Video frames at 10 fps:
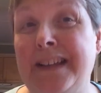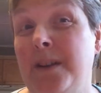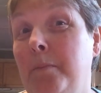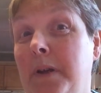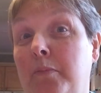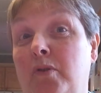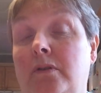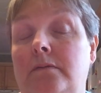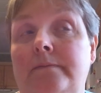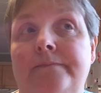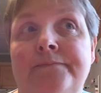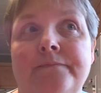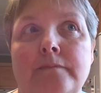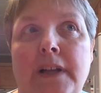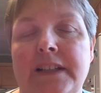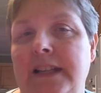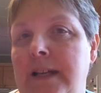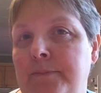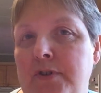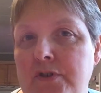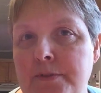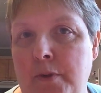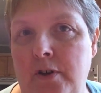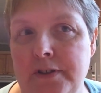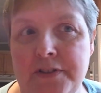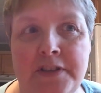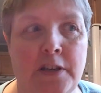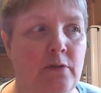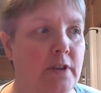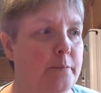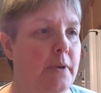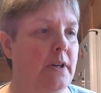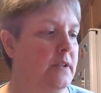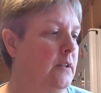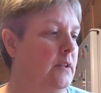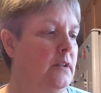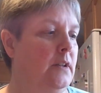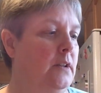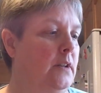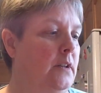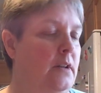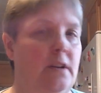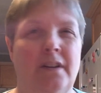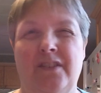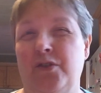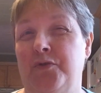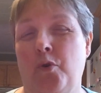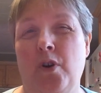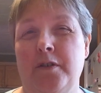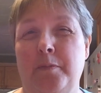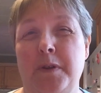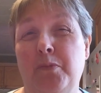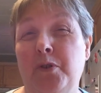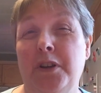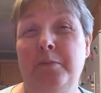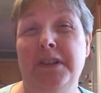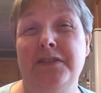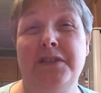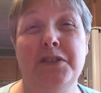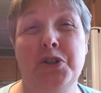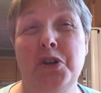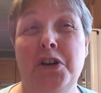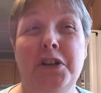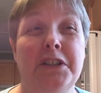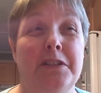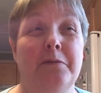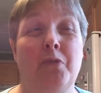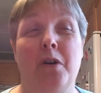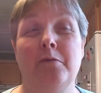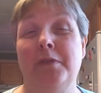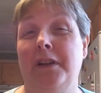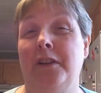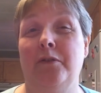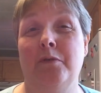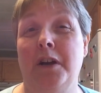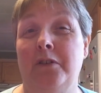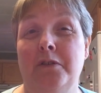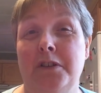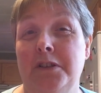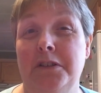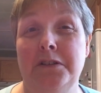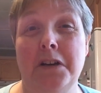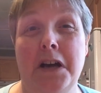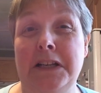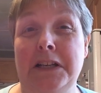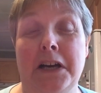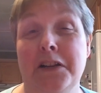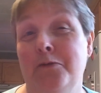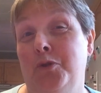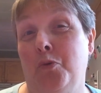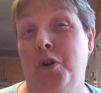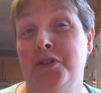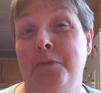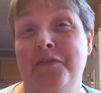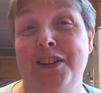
think some people like to keep their small a secret, but there's 400 people going to be at StitchCon, and probably 399 of them don't watch my